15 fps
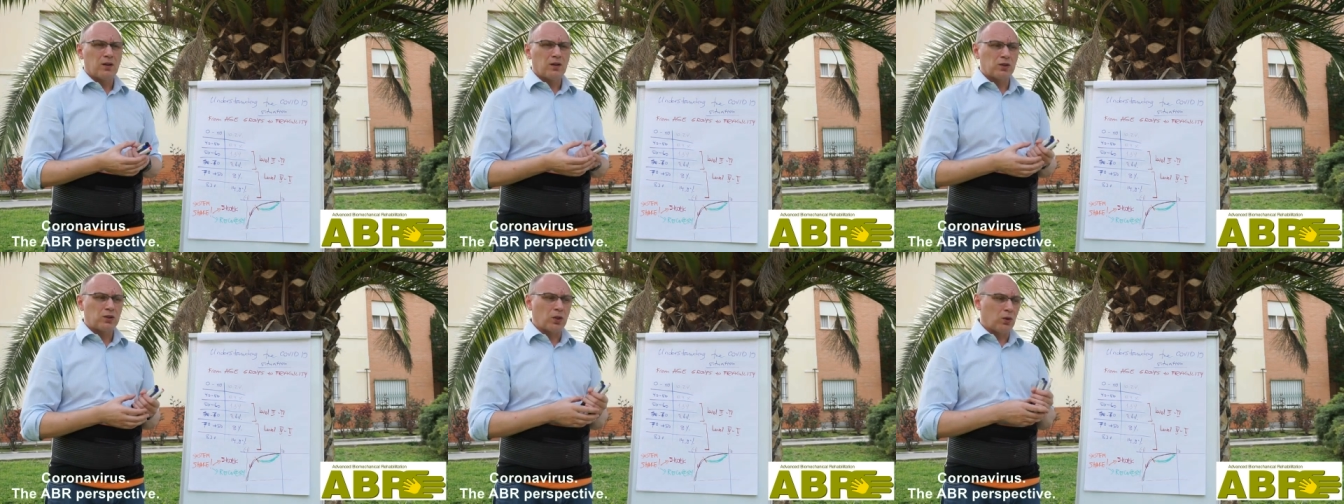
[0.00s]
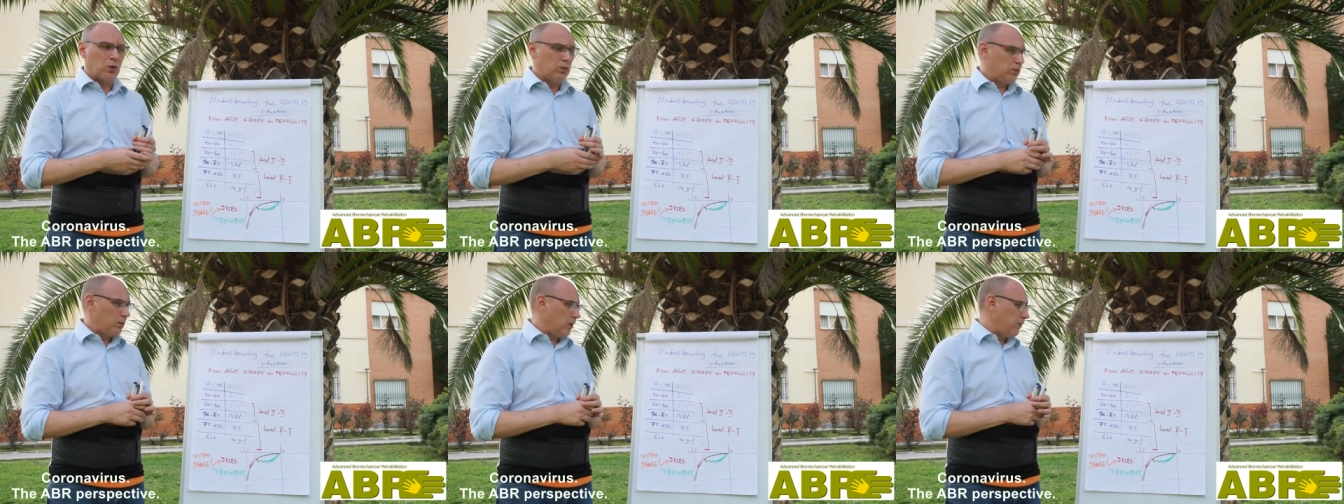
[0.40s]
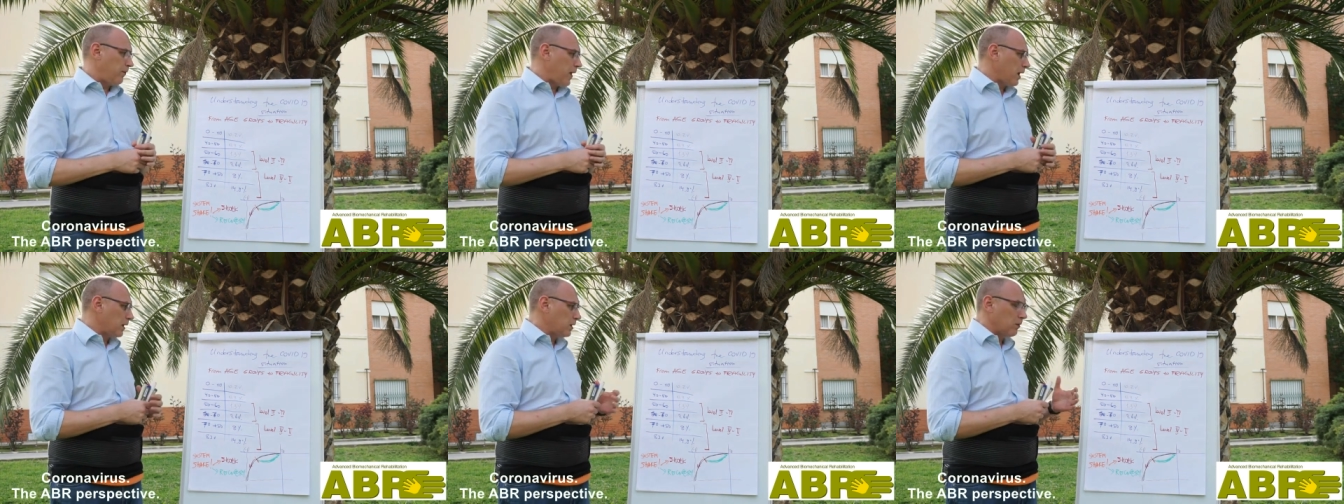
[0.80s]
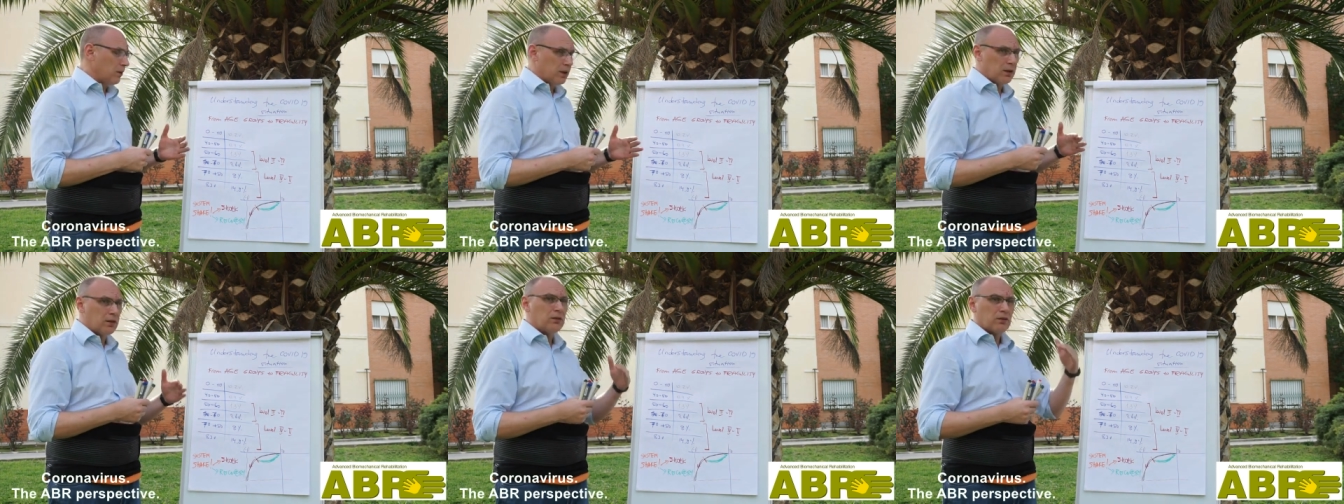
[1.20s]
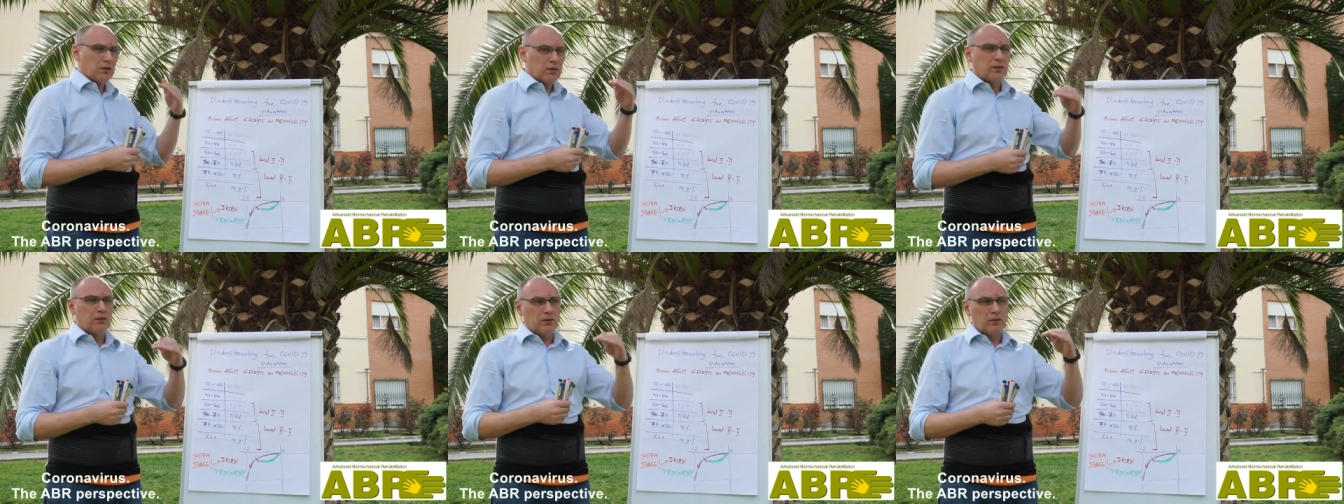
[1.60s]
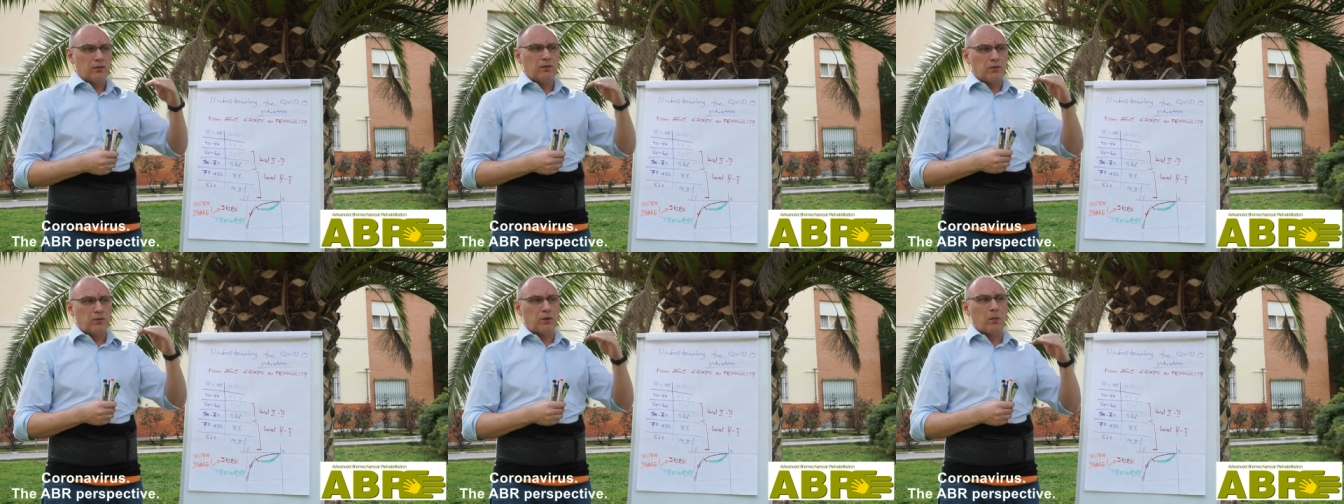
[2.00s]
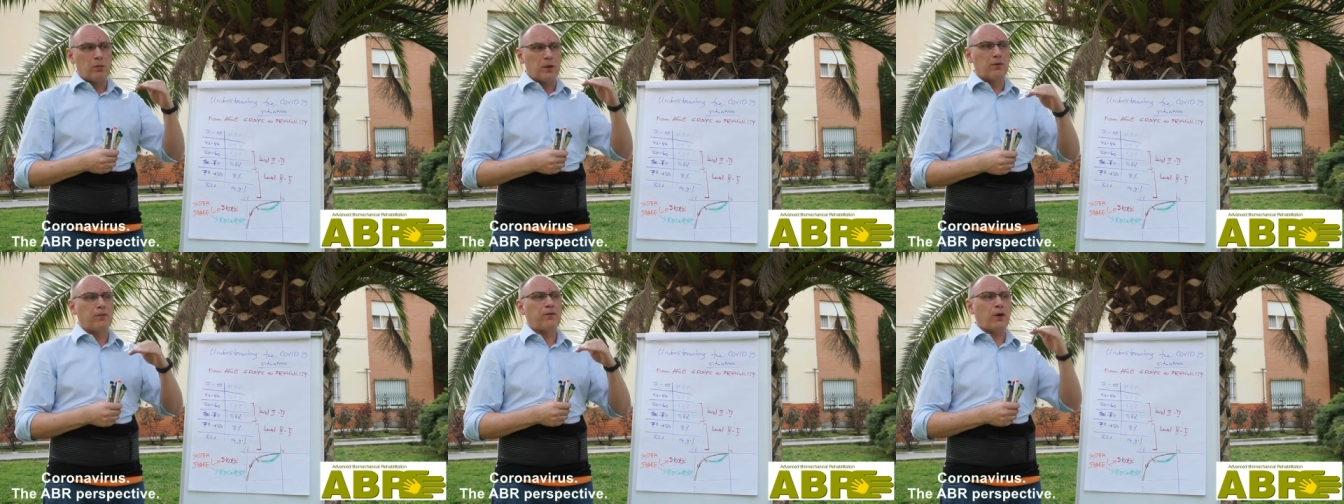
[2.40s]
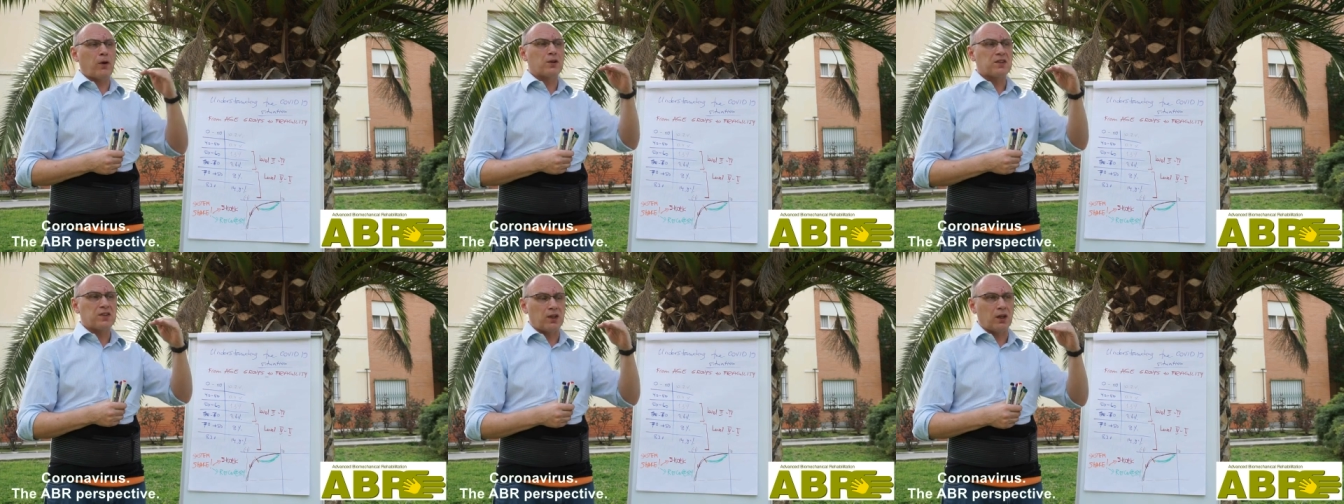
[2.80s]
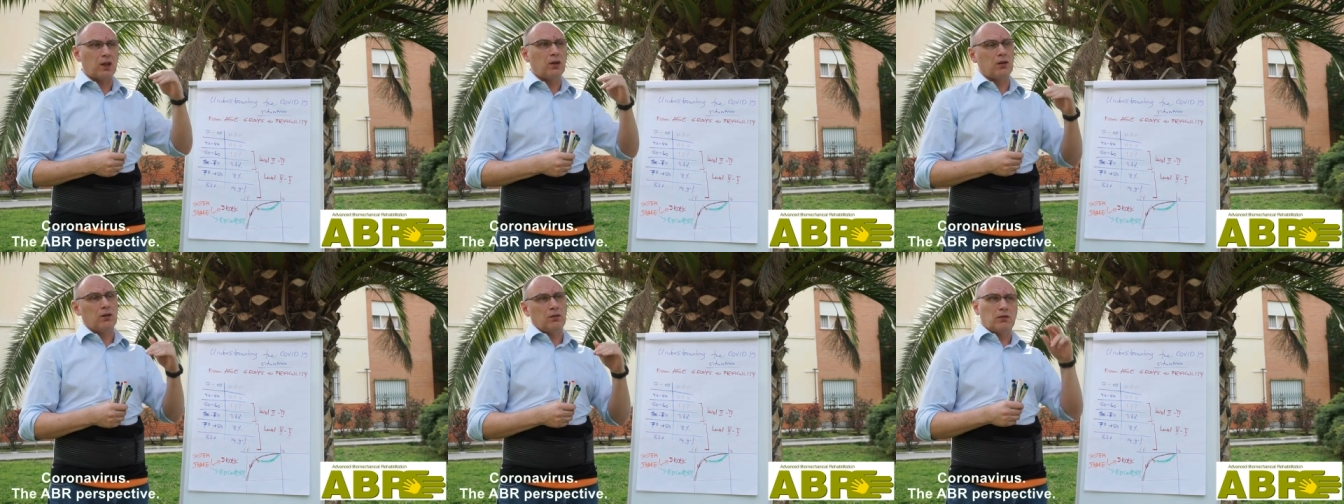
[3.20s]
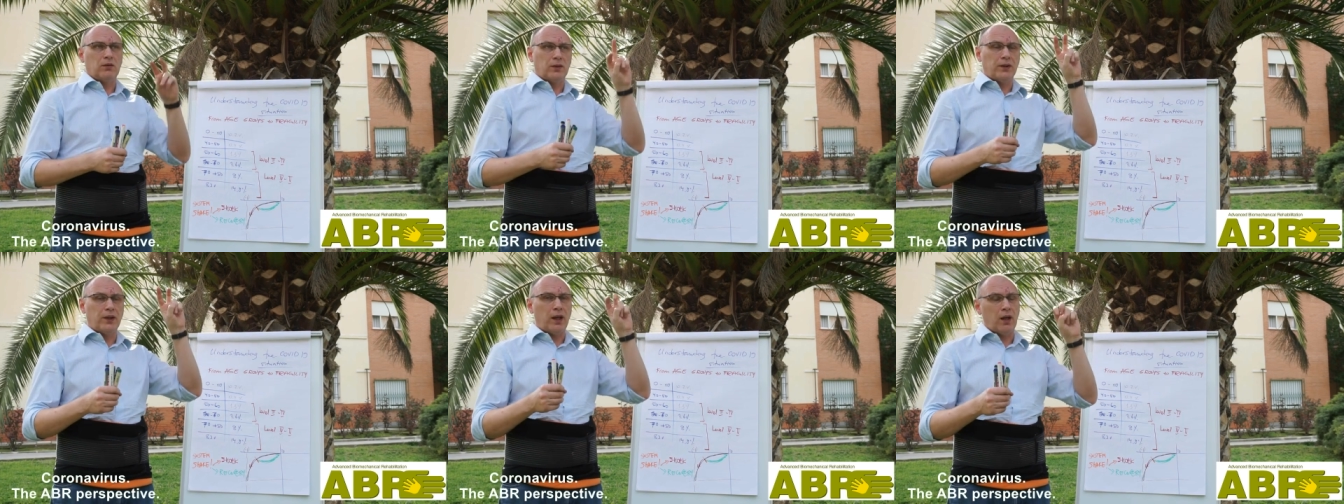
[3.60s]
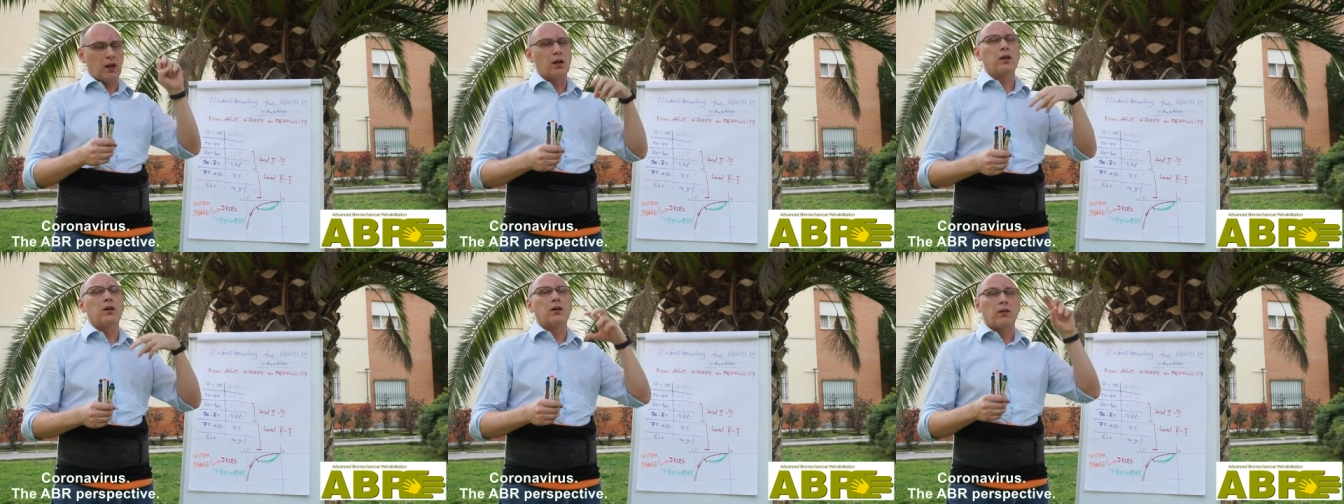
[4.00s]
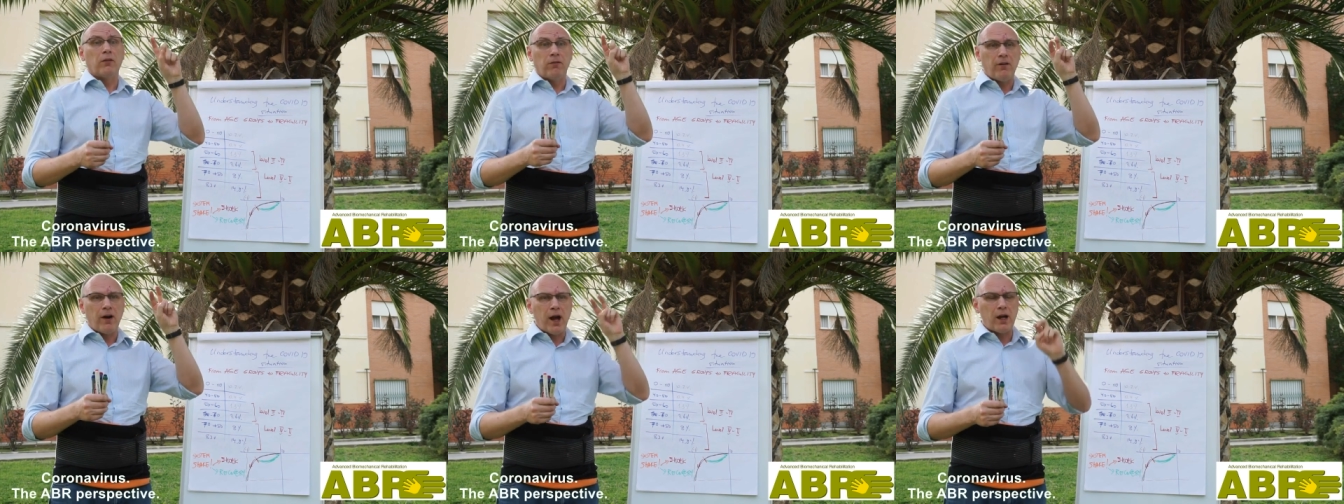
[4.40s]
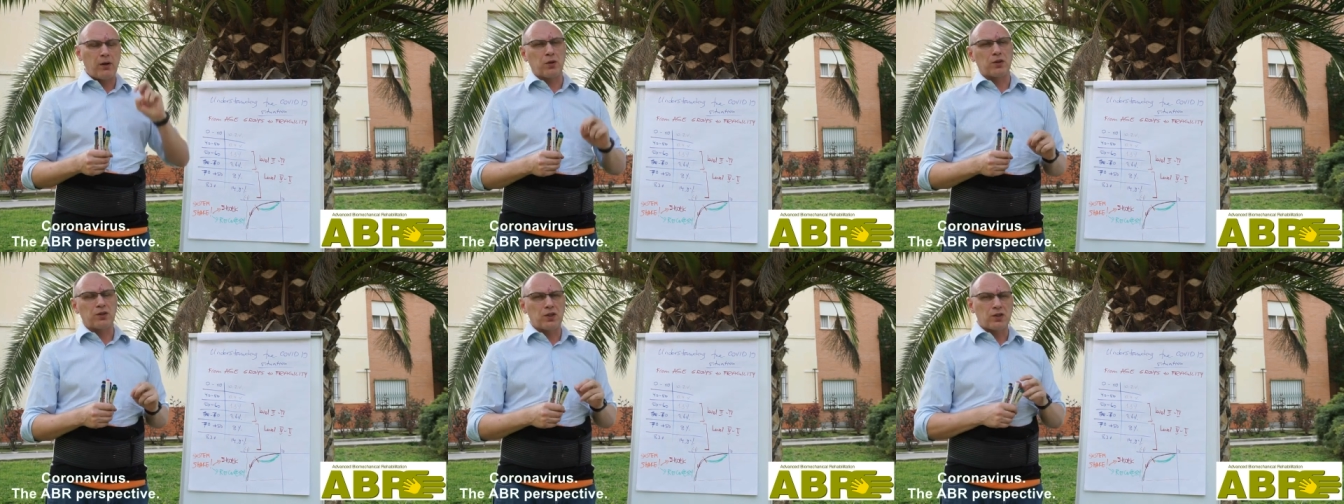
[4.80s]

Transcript: So effectively, from the first thing, the virus